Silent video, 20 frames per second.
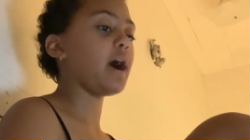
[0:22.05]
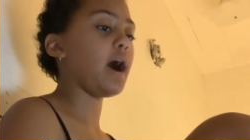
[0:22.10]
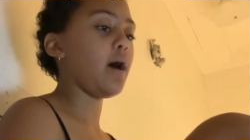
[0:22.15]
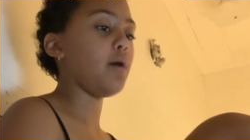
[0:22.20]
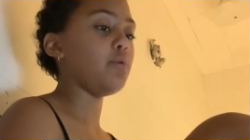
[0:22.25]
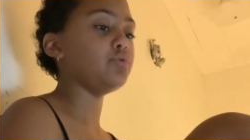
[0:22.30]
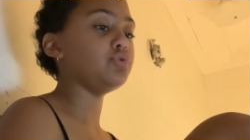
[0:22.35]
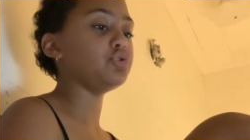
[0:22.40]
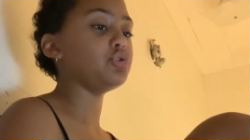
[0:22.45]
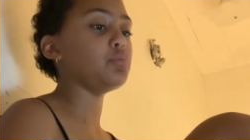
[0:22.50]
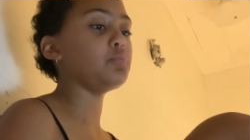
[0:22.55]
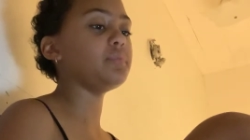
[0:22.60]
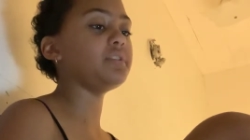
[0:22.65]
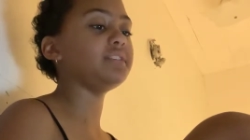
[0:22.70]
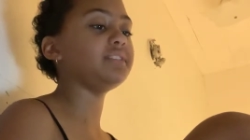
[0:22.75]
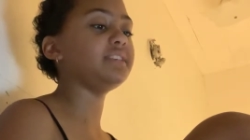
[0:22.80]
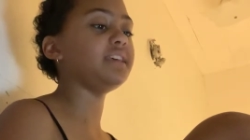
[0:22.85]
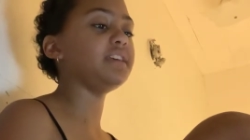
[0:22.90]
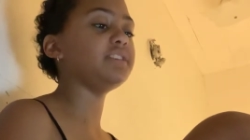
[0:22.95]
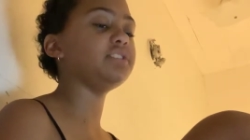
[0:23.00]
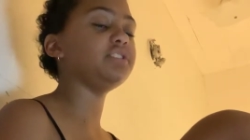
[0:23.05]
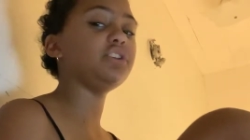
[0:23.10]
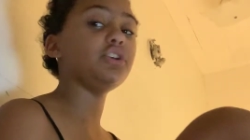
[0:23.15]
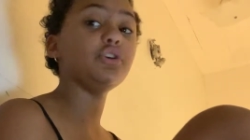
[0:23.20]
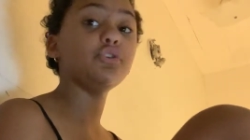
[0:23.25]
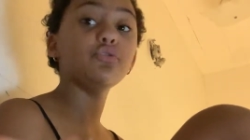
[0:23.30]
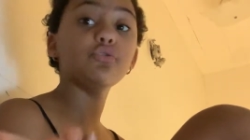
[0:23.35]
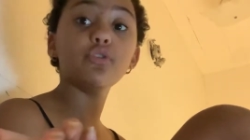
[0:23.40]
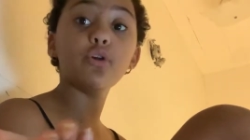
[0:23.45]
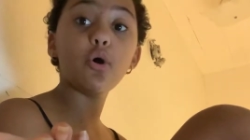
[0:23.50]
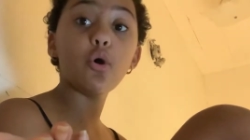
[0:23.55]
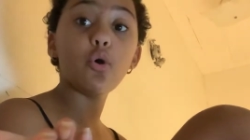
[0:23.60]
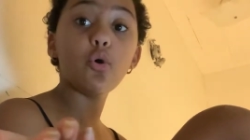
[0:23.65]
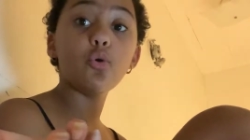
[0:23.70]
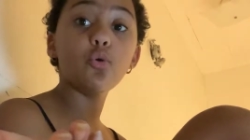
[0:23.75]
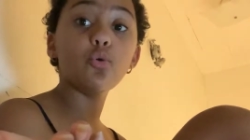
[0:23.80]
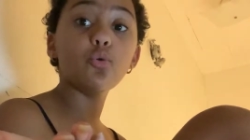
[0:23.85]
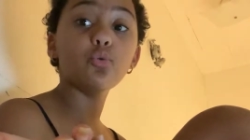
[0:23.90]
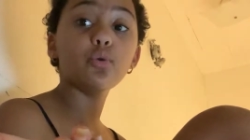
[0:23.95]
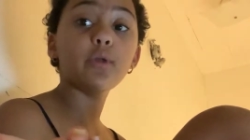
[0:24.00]
I was only six years
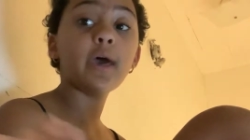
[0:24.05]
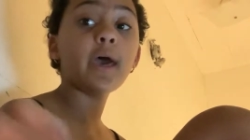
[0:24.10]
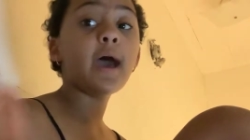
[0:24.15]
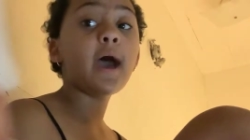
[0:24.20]
old.